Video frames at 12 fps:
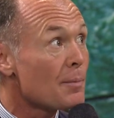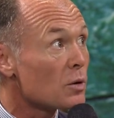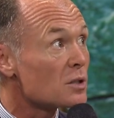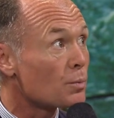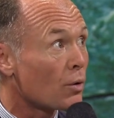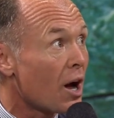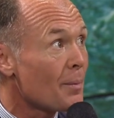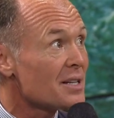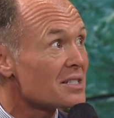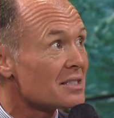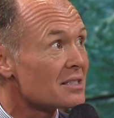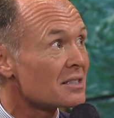those
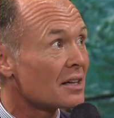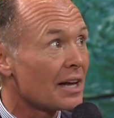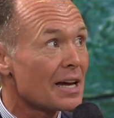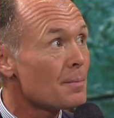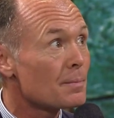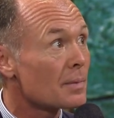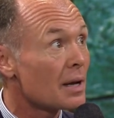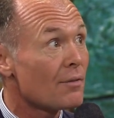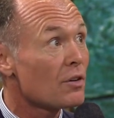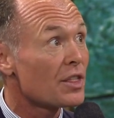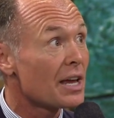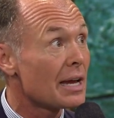promises, claim
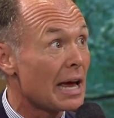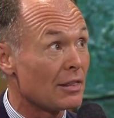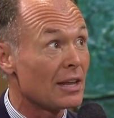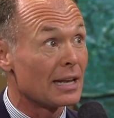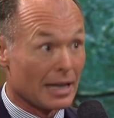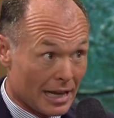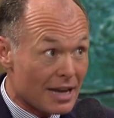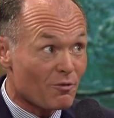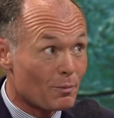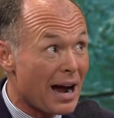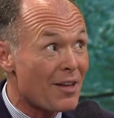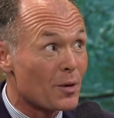everything, and then live
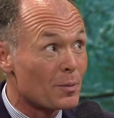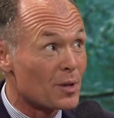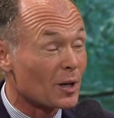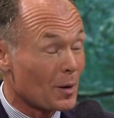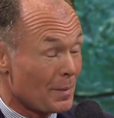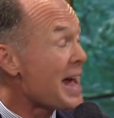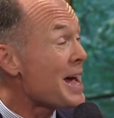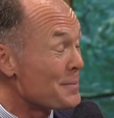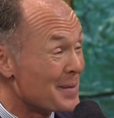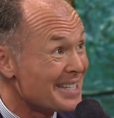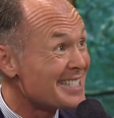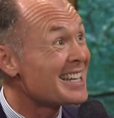by the, the
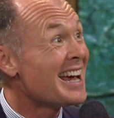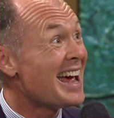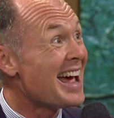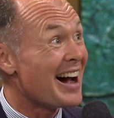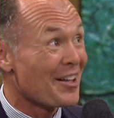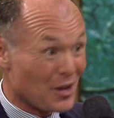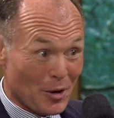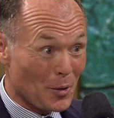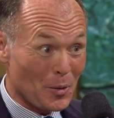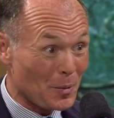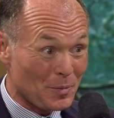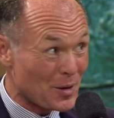commandments. Absolutely. The
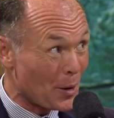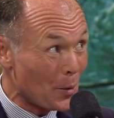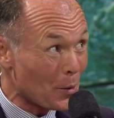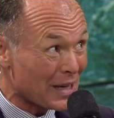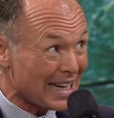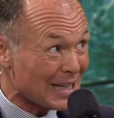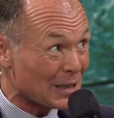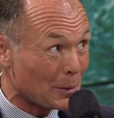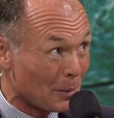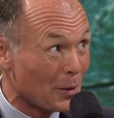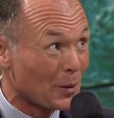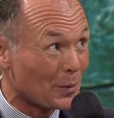whole the whole kit and
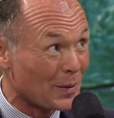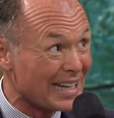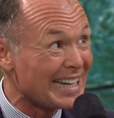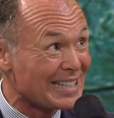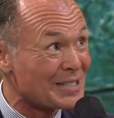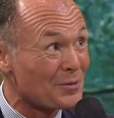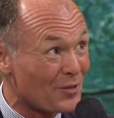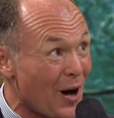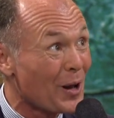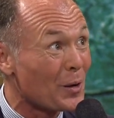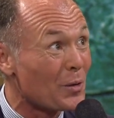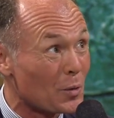caboodle, we need to
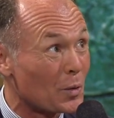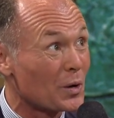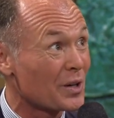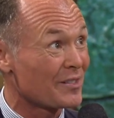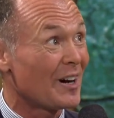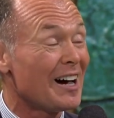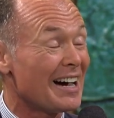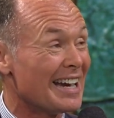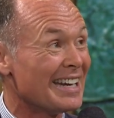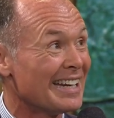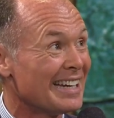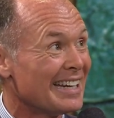follow the Word of God.
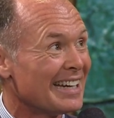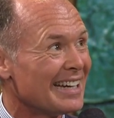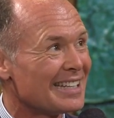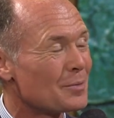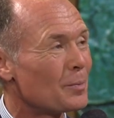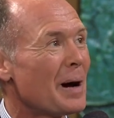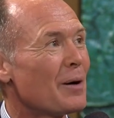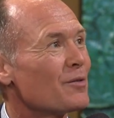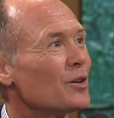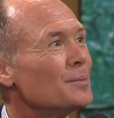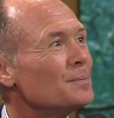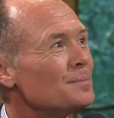That's right. It's and it, it,
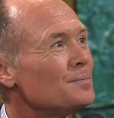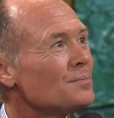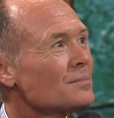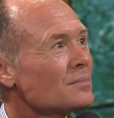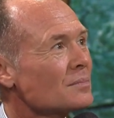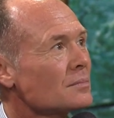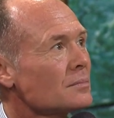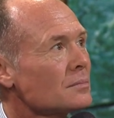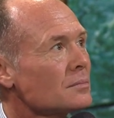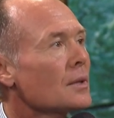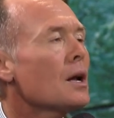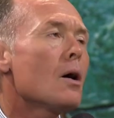it takes a lot of faith.
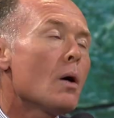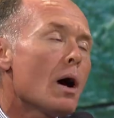It really,